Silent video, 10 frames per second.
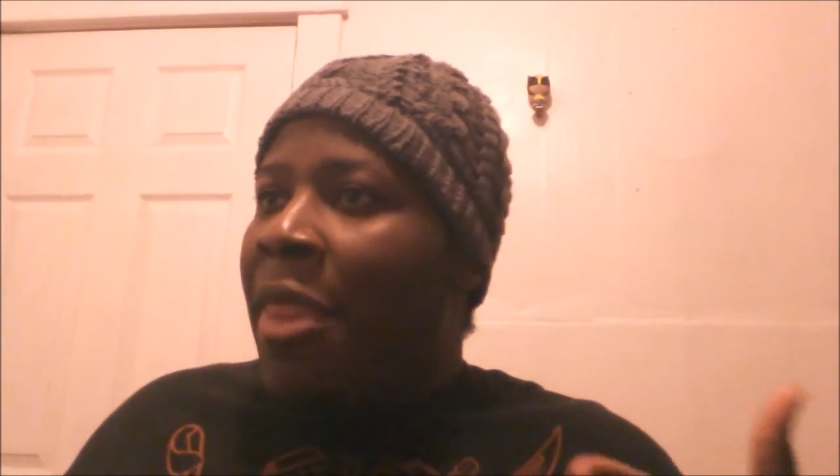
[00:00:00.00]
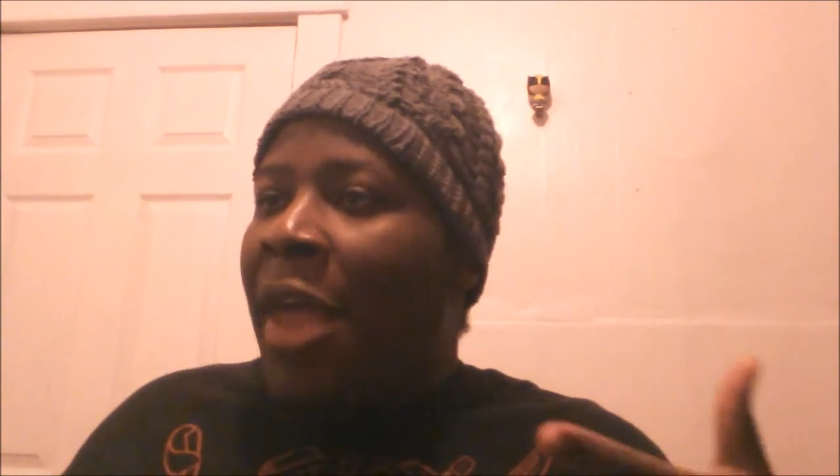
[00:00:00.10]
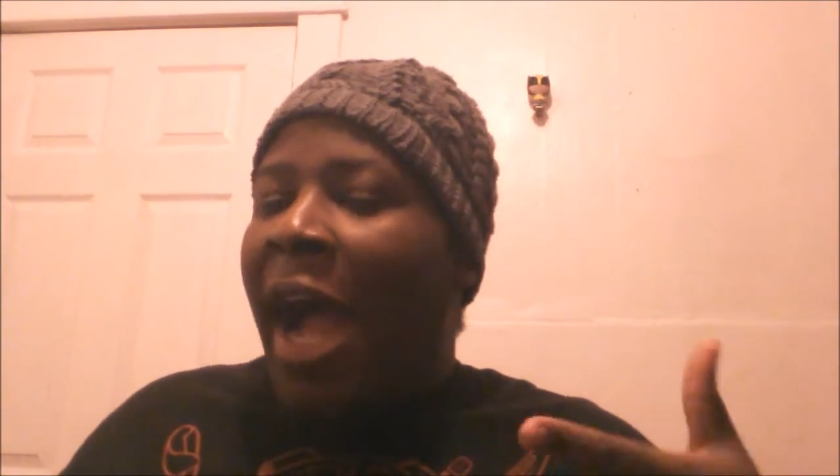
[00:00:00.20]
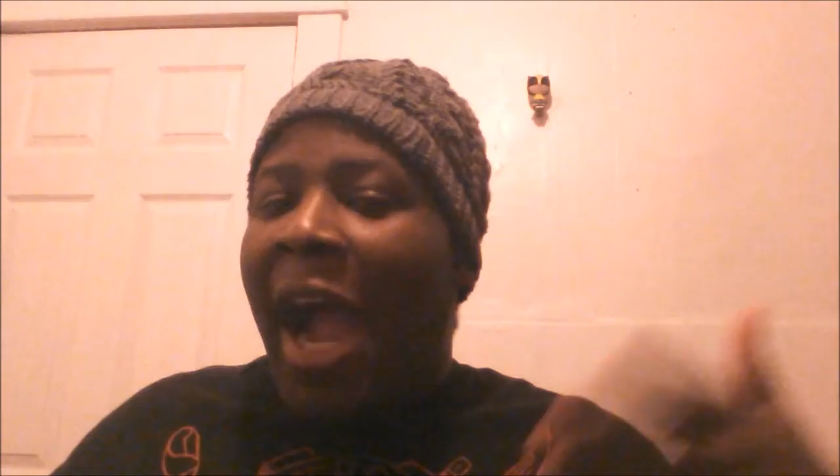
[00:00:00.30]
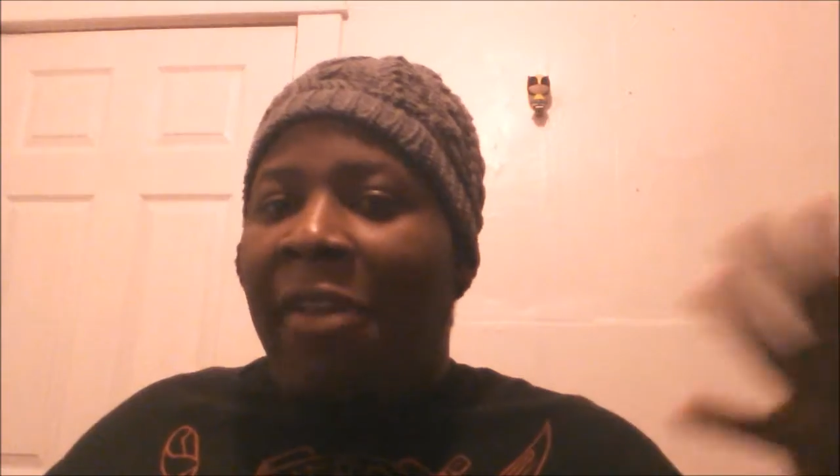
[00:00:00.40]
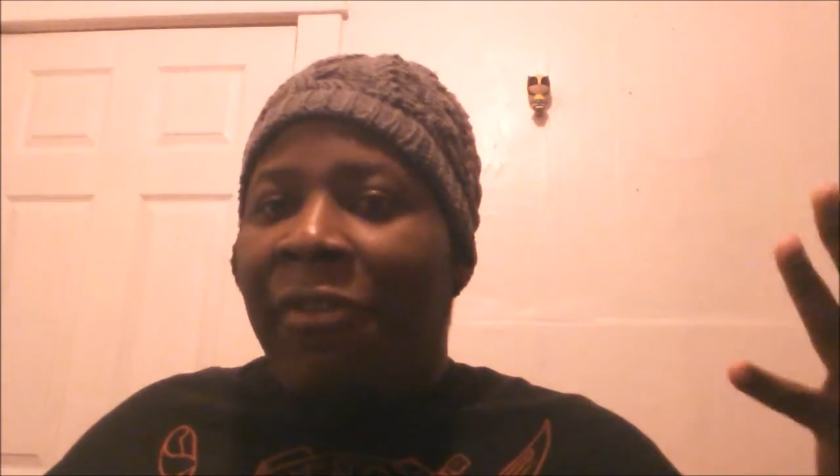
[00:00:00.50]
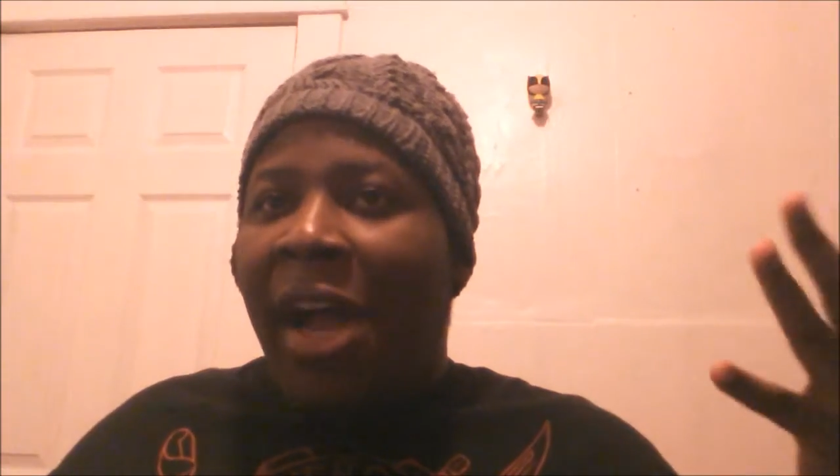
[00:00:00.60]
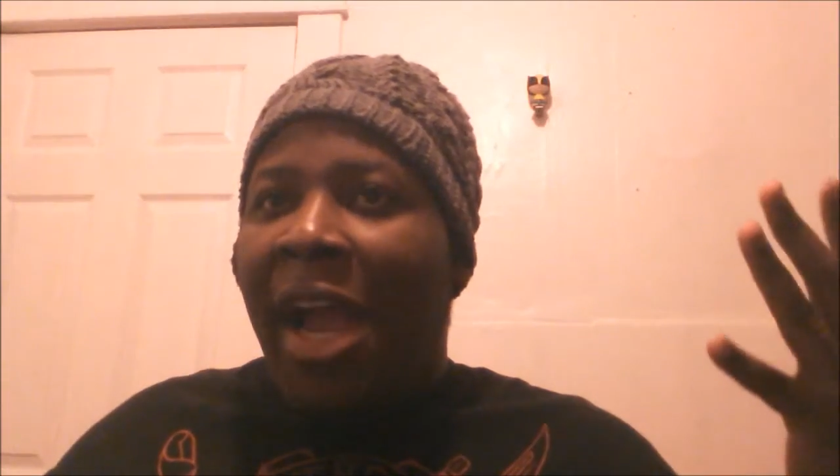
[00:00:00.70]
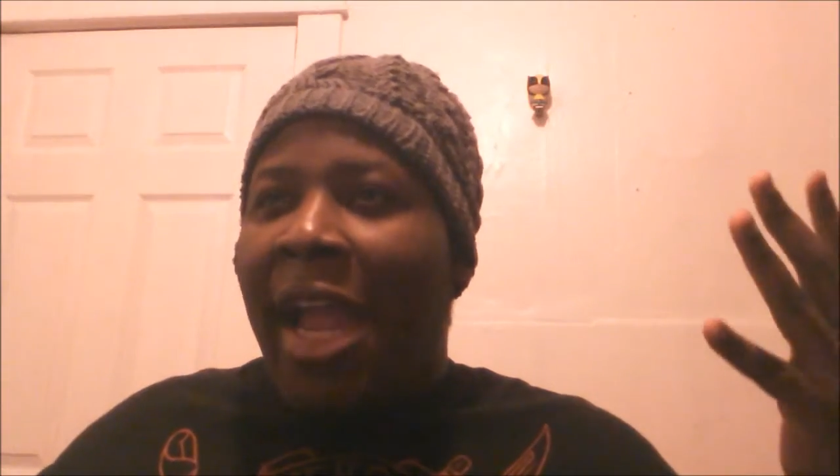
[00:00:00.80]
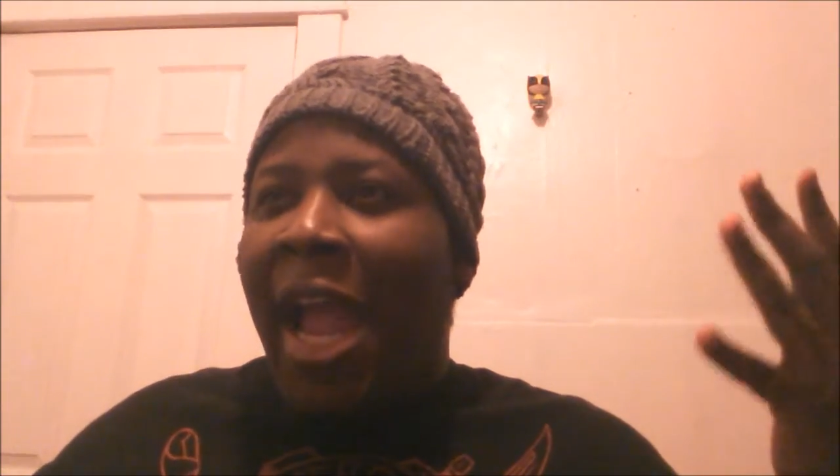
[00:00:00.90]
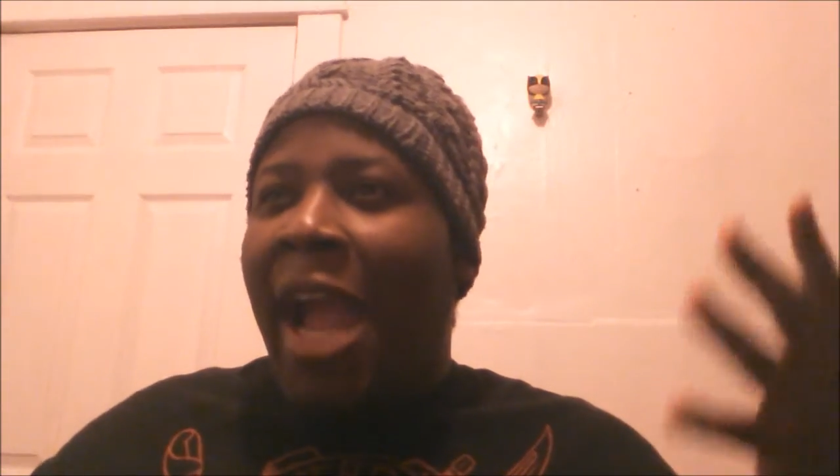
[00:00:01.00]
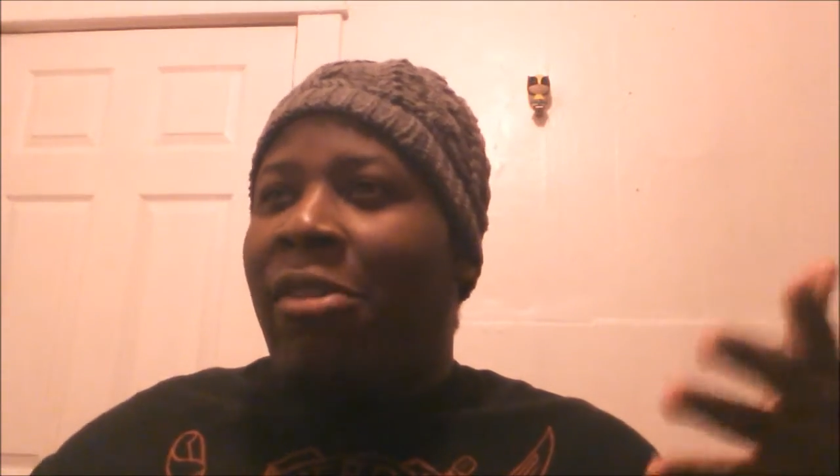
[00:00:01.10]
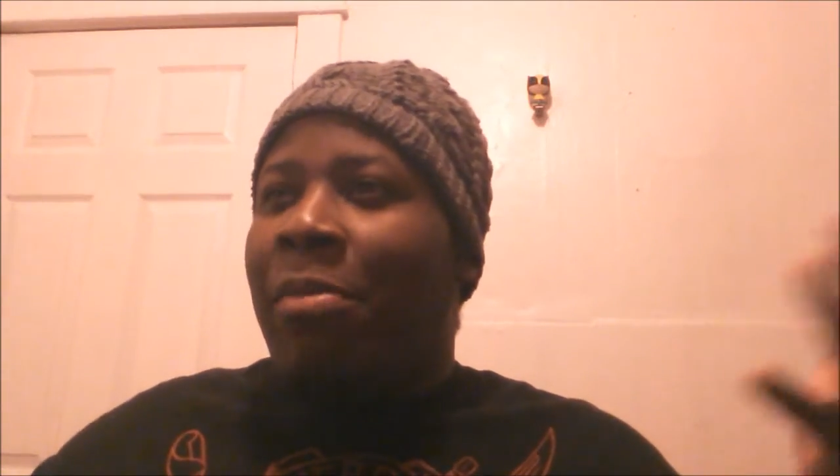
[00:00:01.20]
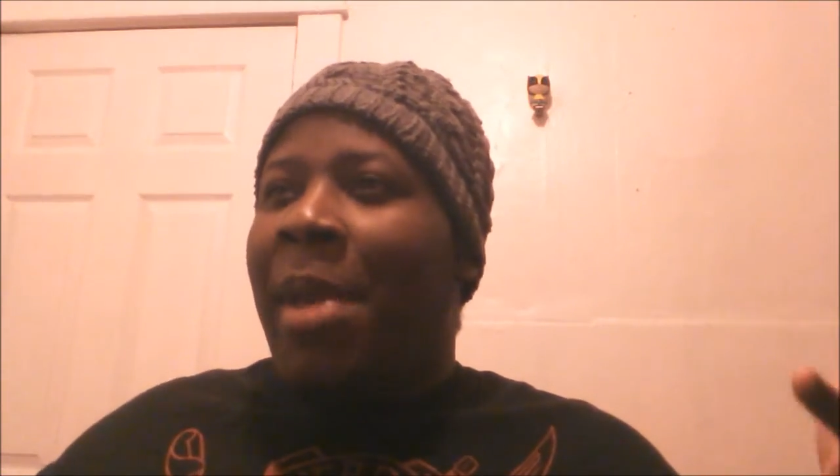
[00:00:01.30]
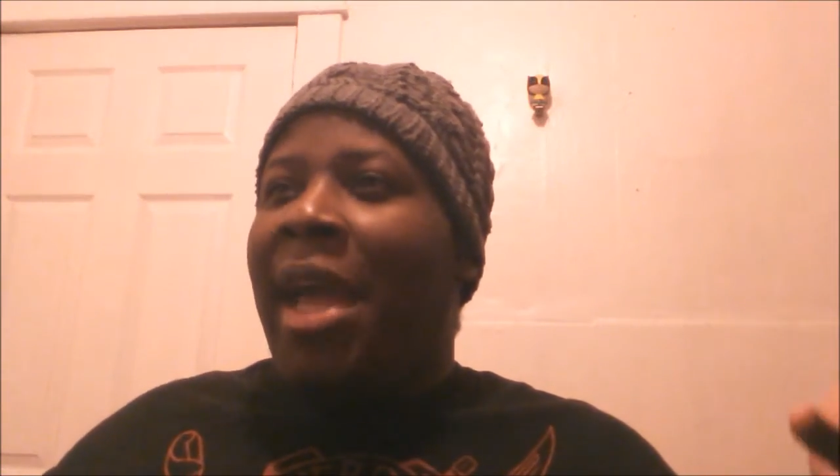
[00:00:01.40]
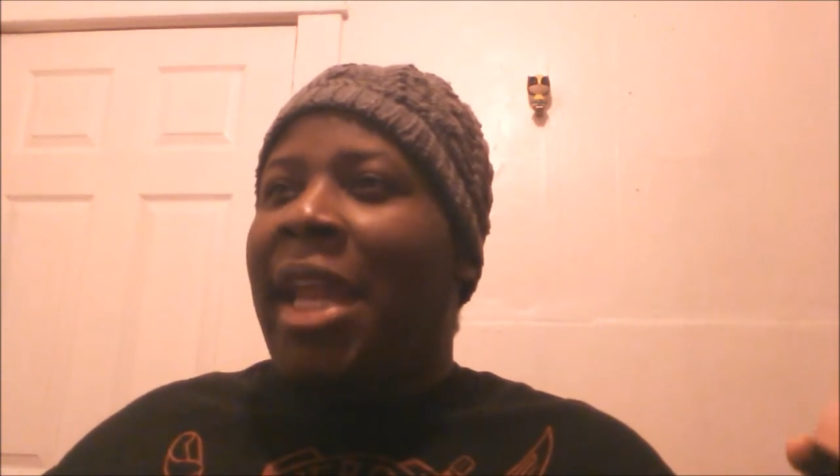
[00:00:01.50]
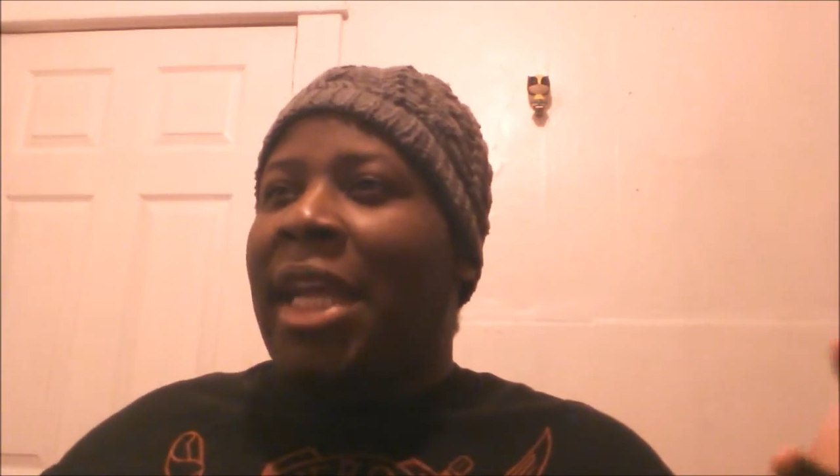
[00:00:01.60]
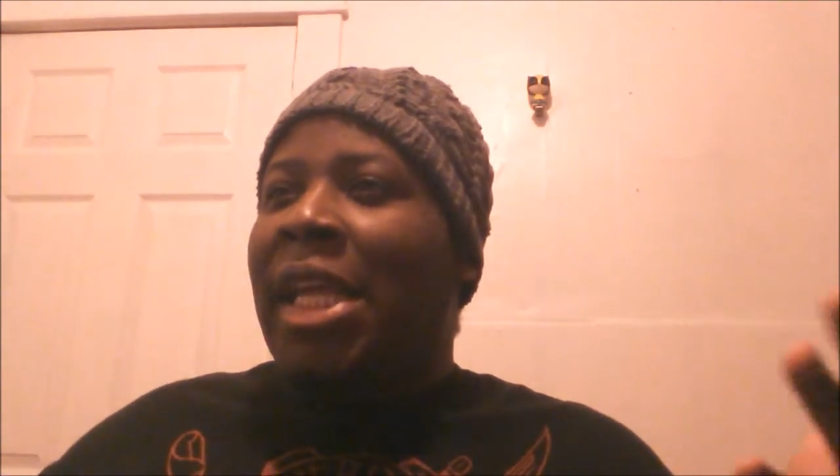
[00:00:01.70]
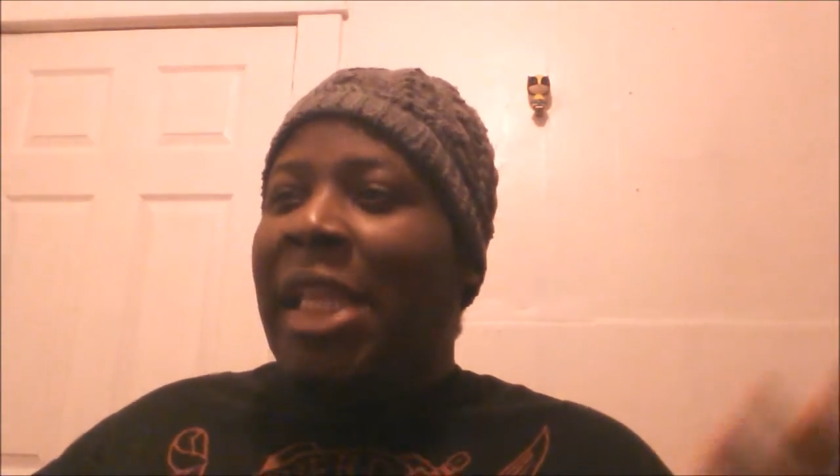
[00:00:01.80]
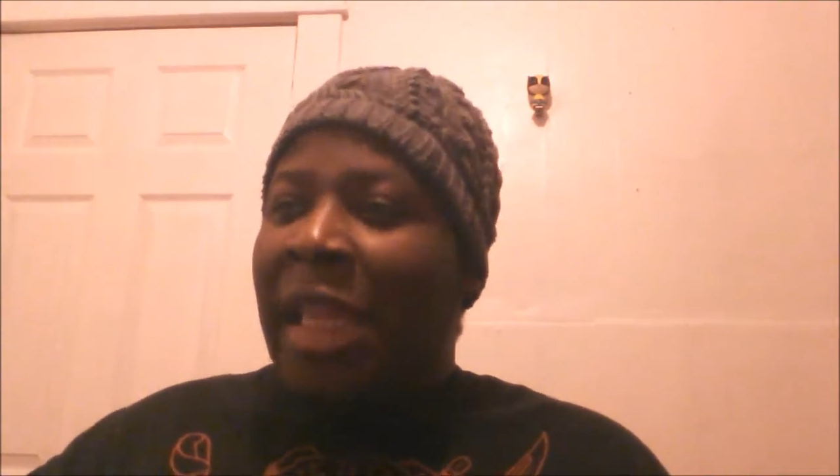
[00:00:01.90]
the hi-fi,
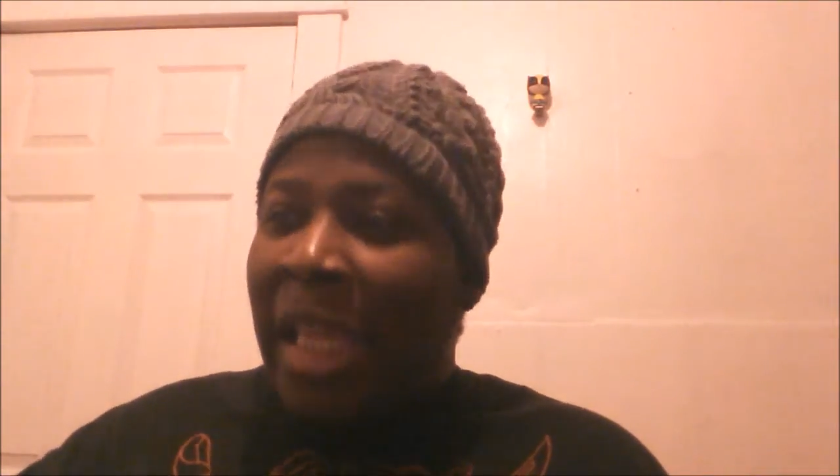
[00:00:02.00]
acrobatic,